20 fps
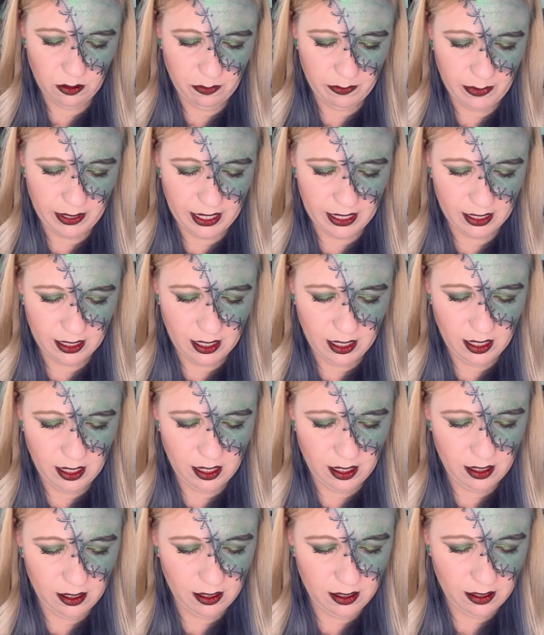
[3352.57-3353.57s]
Back
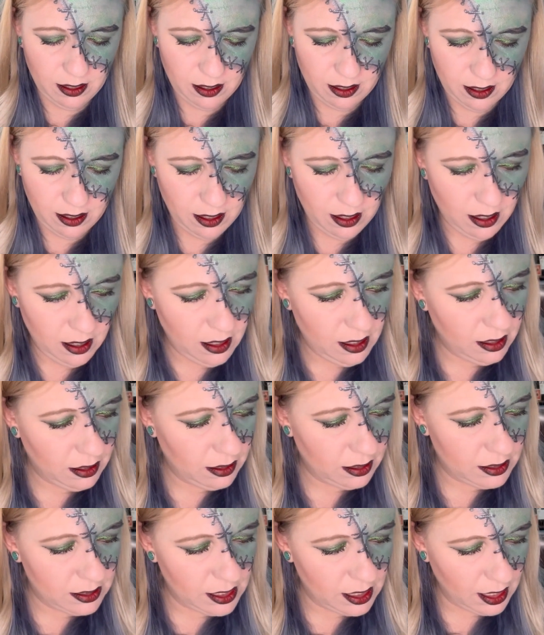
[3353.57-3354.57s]
in.
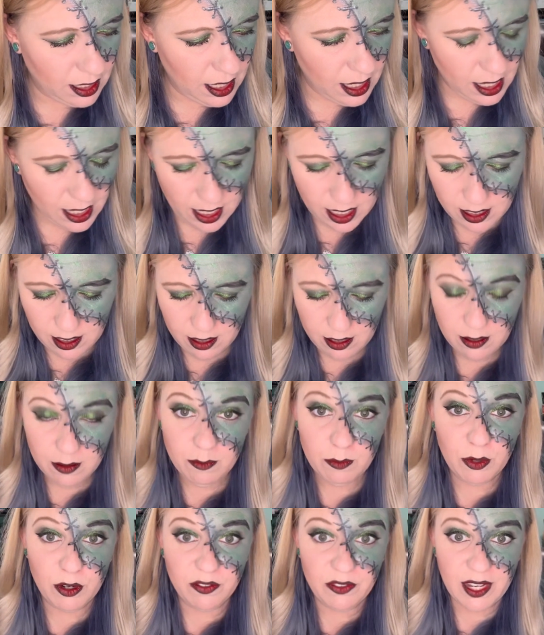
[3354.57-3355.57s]
Again,
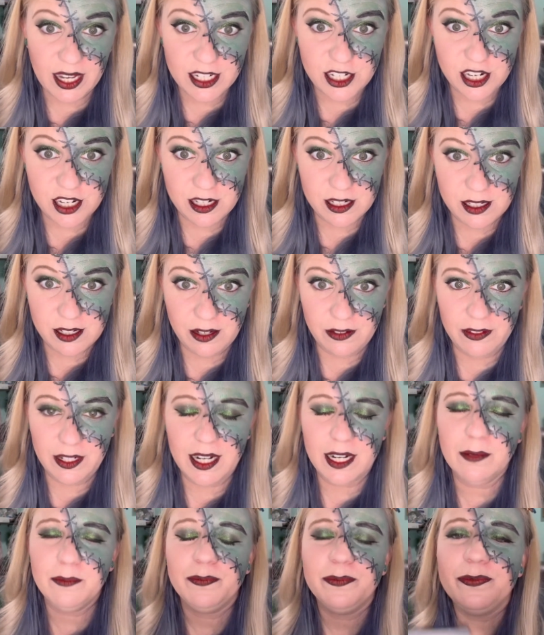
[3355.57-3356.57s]
perfectionist over
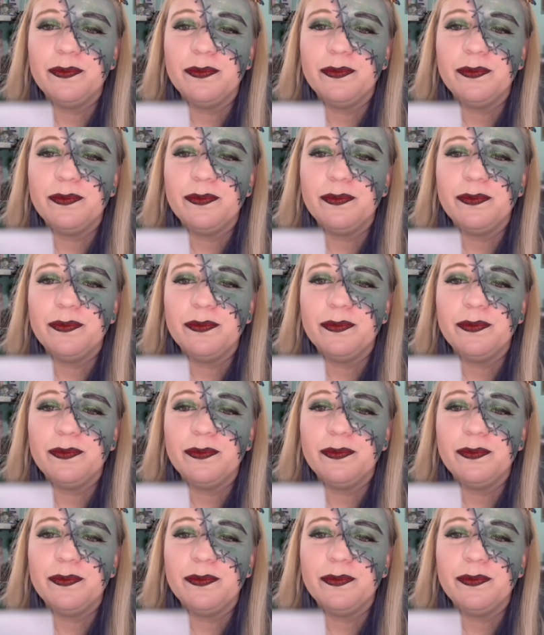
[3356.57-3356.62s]
here.